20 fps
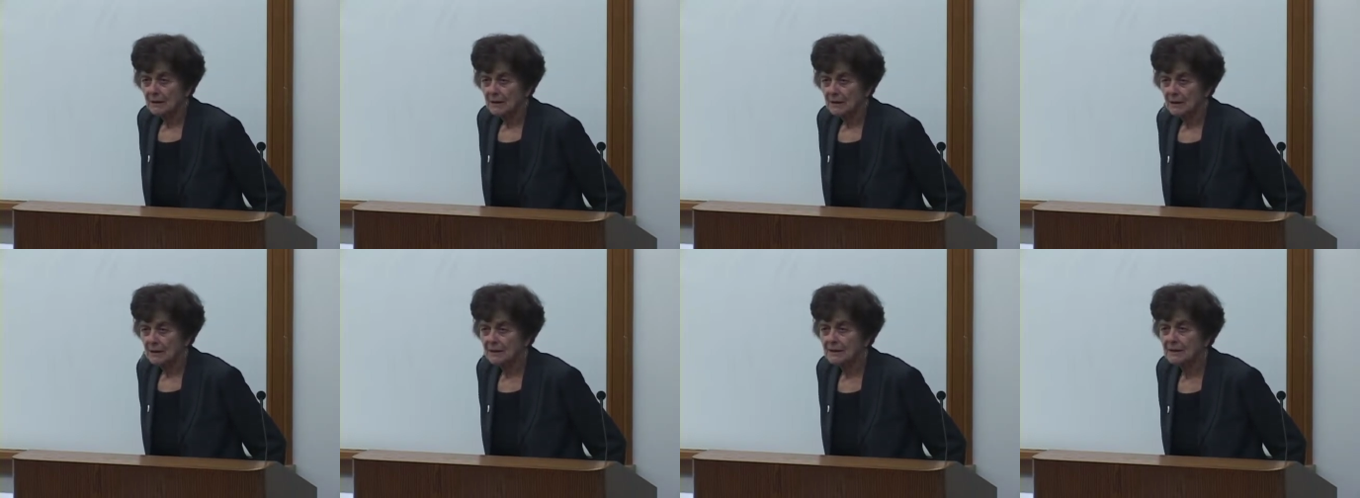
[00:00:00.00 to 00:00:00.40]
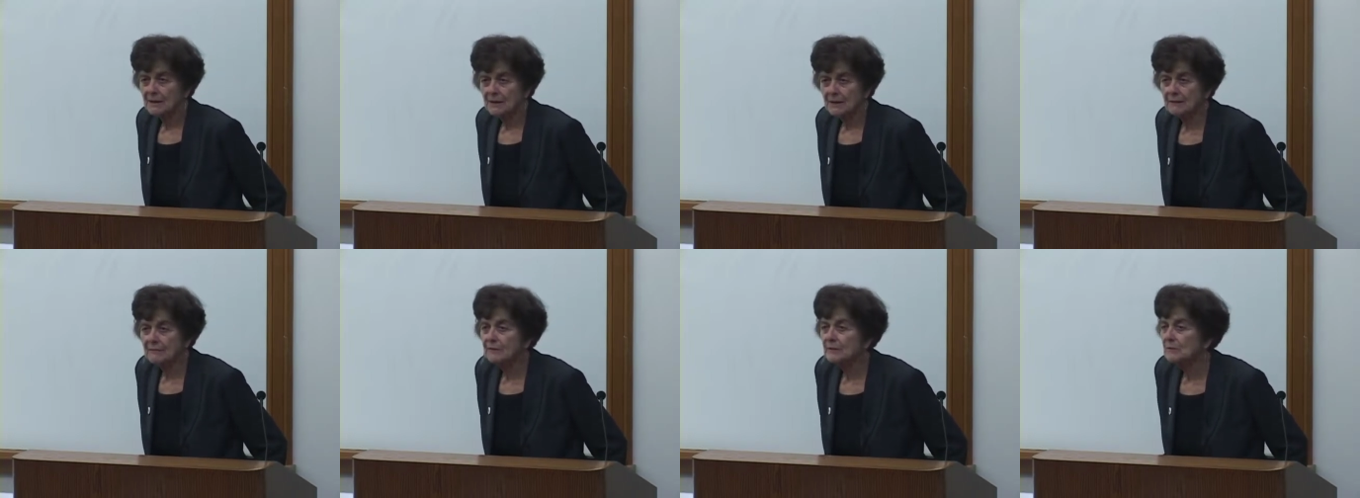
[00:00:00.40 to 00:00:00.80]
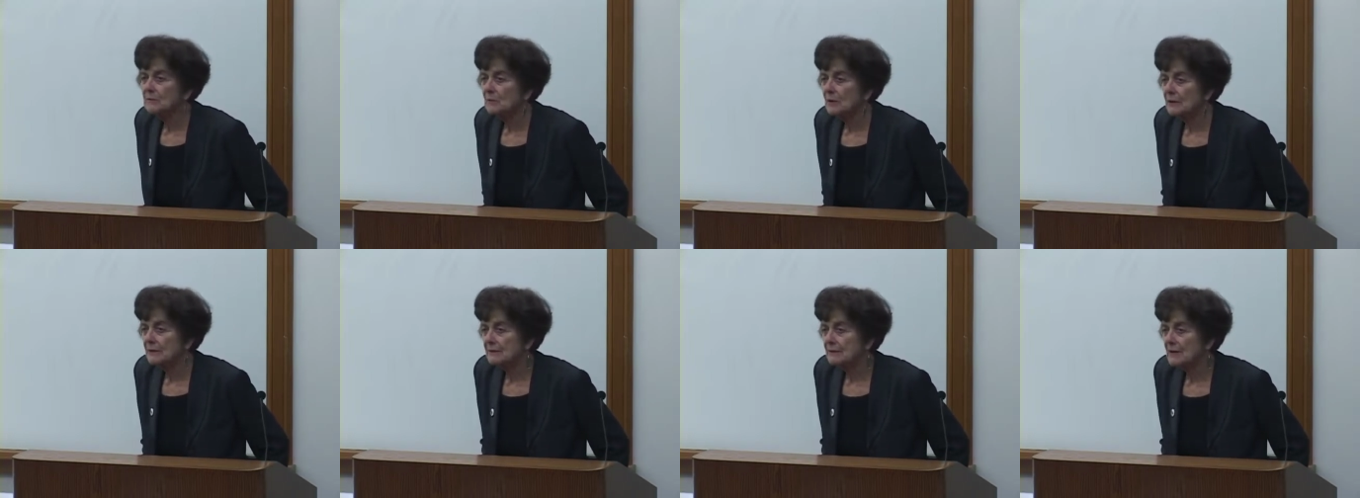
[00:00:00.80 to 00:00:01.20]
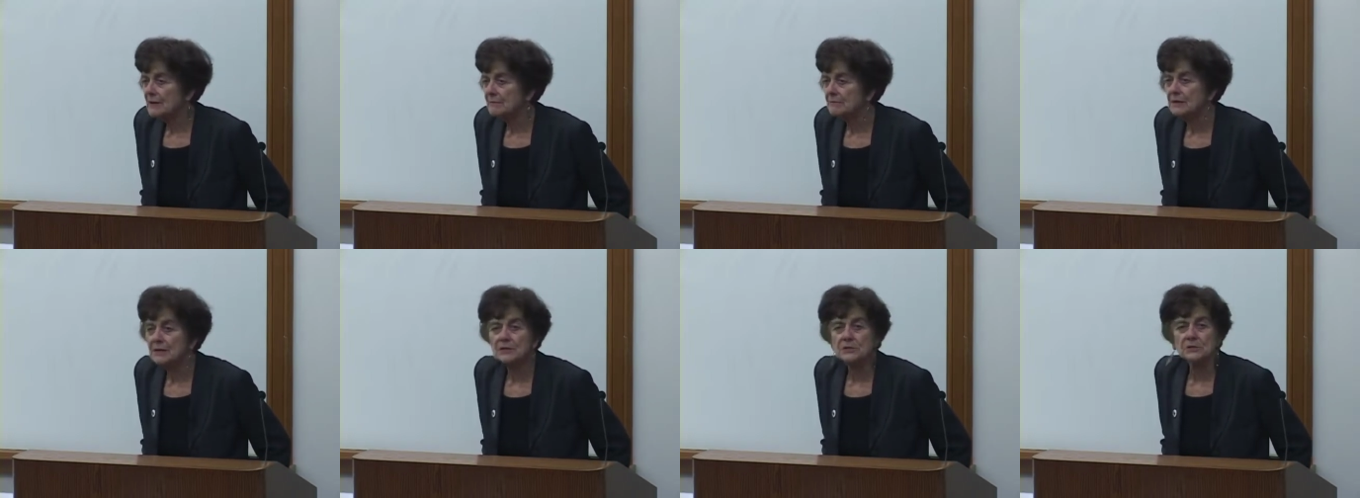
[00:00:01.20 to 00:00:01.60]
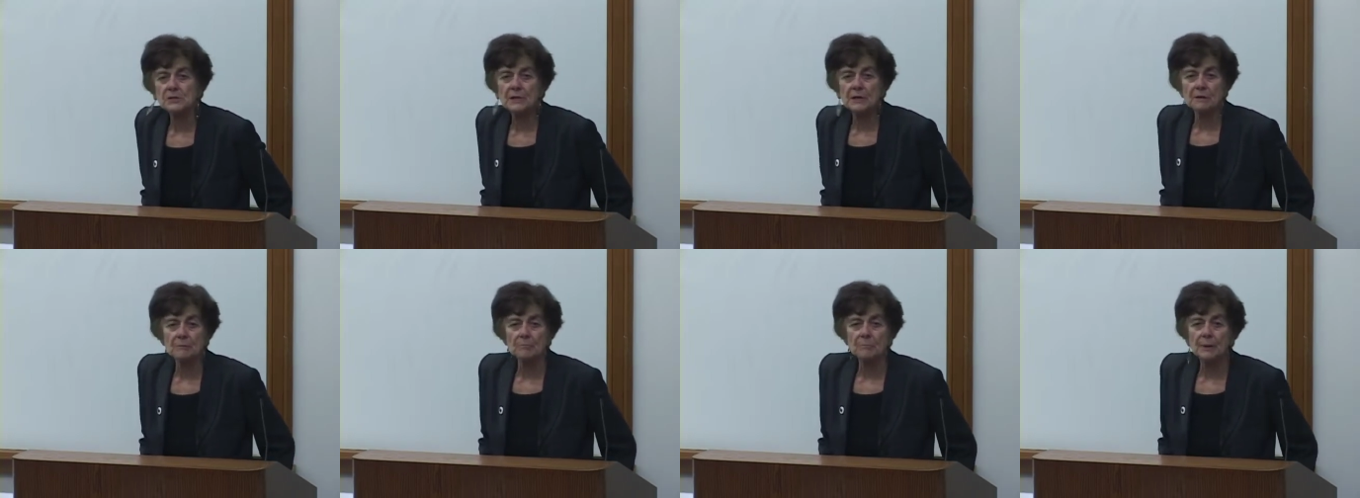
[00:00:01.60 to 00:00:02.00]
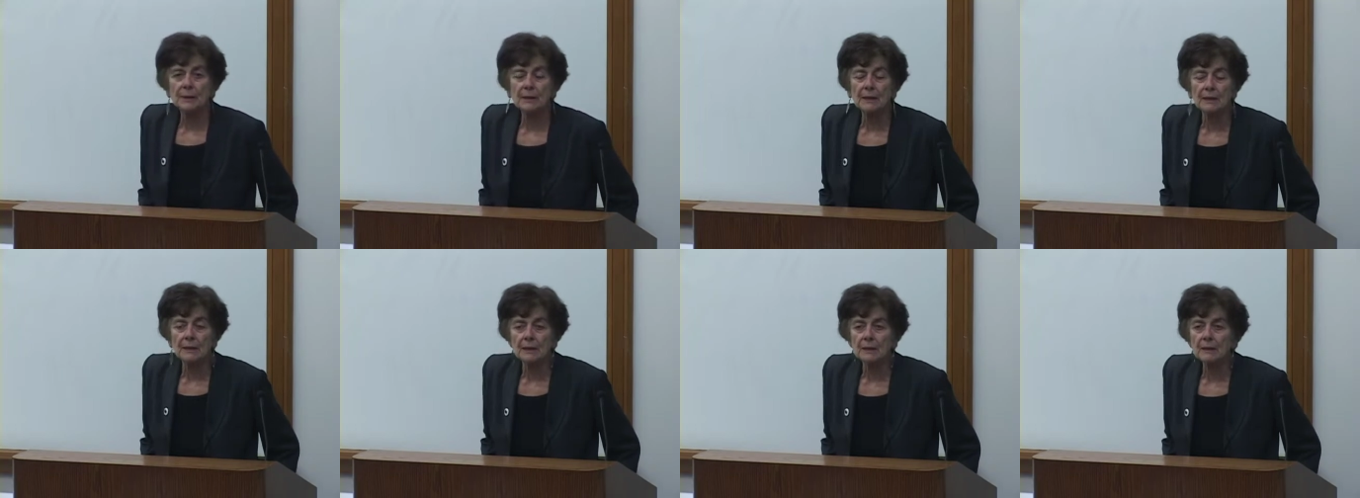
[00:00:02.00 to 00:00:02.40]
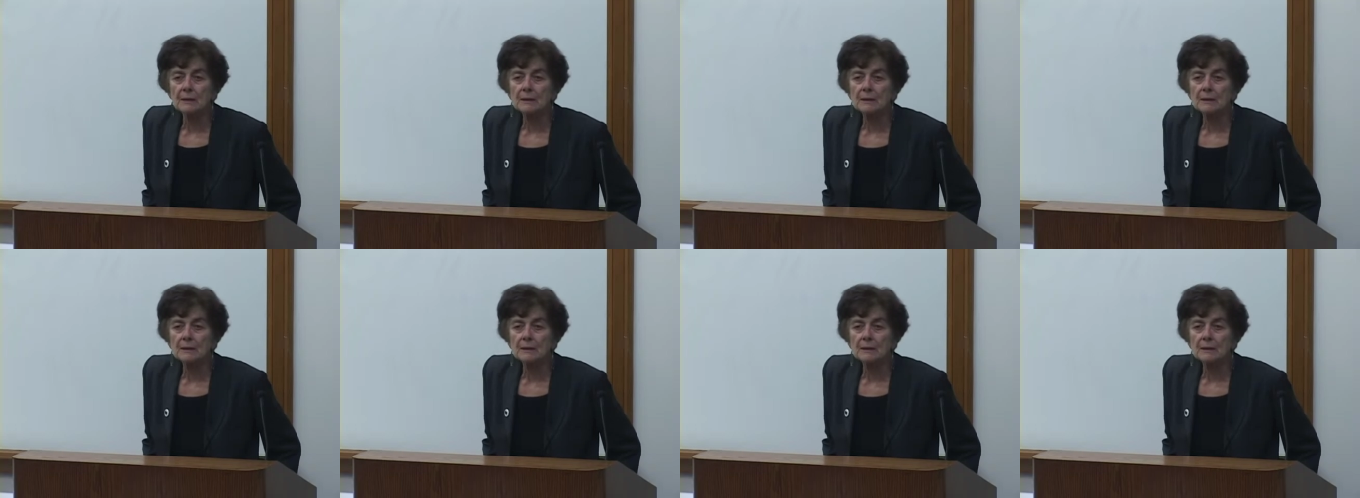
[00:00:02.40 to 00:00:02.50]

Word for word: and even when they reach their peak,